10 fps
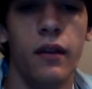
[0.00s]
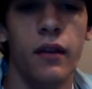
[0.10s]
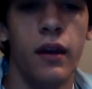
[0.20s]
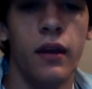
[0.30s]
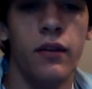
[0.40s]

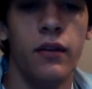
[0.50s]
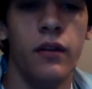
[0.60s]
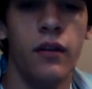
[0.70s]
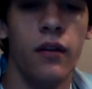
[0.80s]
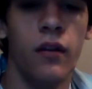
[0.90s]
like it
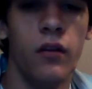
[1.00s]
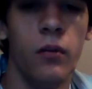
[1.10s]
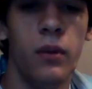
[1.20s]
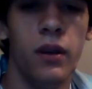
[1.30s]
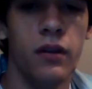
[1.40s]
took
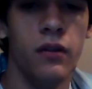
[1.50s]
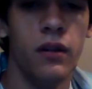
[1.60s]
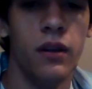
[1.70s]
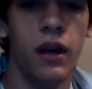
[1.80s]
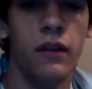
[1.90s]
Ikago a minute to
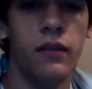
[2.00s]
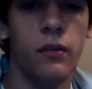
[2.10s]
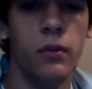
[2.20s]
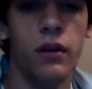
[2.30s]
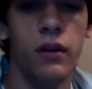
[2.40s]
realize
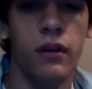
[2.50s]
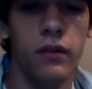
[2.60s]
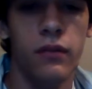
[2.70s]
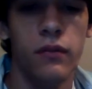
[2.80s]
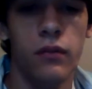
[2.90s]
it
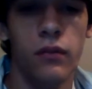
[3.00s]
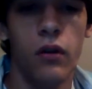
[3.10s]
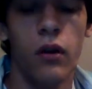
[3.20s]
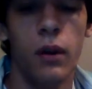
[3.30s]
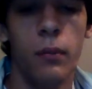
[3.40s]

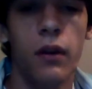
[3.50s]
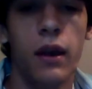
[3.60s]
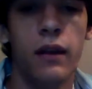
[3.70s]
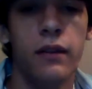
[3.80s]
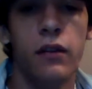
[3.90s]
or he
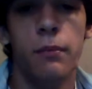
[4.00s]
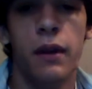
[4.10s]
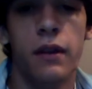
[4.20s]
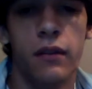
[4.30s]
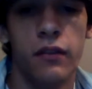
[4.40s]
realized he was
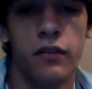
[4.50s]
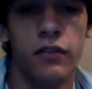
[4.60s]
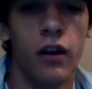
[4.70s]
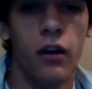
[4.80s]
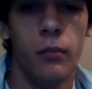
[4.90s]
basically
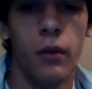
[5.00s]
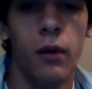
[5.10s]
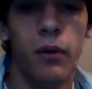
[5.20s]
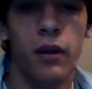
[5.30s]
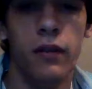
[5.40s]
just shocked
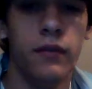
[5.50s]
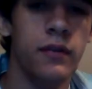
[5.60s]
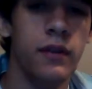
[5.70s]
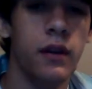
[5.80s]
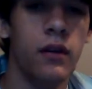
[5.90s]
by it because of
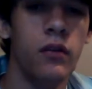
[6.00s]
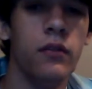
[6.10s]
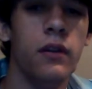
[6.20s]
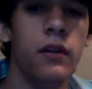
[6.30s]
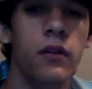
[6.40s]
the
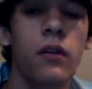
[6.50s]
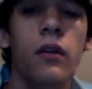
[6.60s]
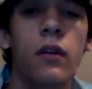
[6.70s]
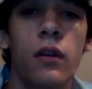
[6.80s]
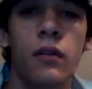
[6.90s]
scales and
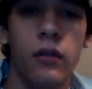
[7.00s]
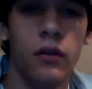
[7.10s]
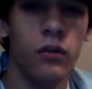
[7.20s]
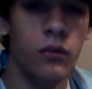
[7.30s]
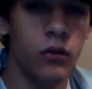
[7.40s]
the
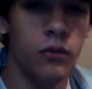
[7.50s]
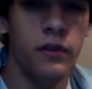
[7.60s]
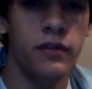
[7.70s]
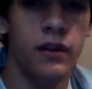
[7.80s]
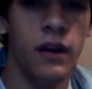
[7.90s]
little orb
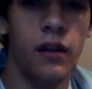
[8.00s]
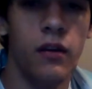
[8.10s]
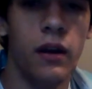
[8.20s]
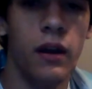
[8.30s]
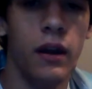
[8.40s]
that she had
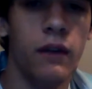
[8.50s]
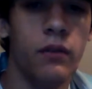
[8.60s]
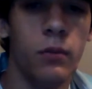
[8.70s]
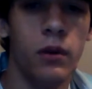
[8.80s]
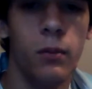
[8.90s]
on her head
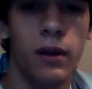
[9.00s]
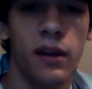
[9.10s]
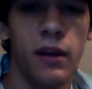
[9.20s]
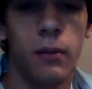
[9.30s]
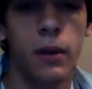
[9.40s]
after becoming
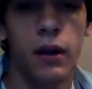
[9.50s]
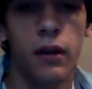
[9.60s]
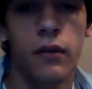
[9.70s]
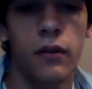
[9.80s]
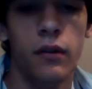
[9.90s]
a
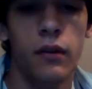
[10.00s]
chimera.